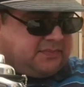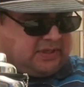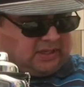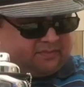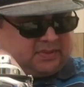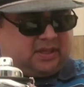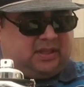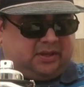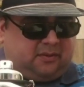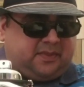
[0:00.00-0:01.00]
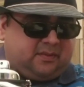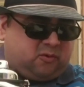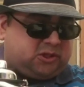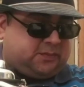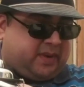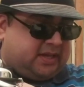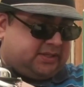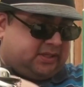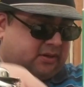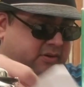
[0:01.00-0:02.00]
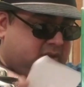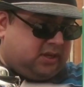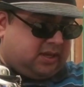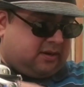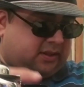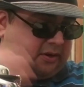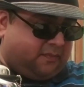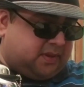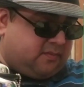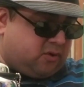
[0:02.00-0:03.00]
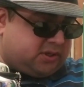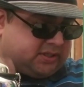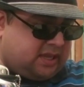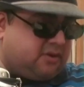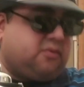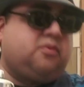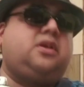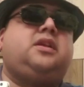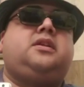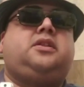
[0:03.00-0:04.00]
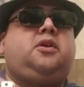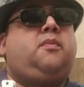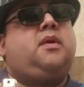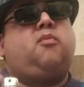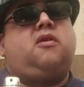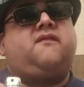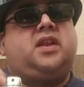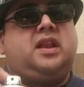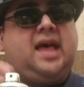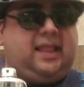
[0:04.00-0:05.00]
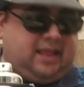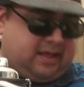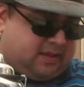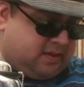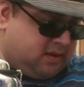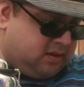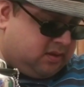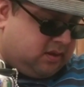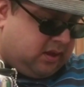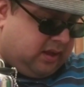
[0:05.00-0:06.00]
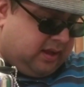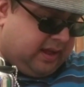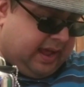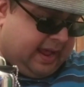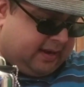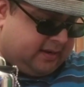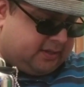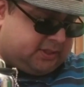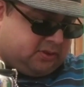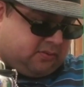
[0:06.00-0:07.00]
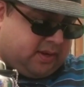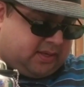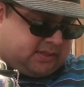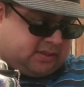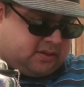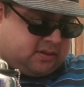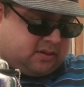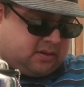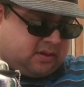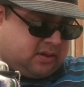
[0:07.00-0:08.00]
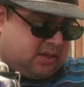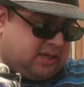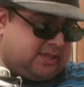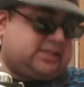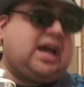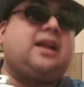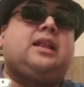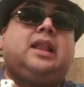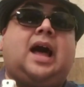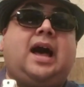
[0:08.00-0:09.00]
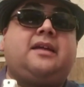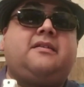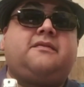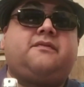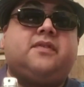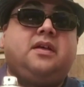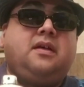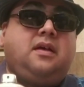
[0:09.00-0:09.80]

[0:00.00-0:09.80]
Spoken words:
it becomes a little bit more spicier, and you get a little bit more sandalwood and a little bit more vanilla added to it. It's got a lot of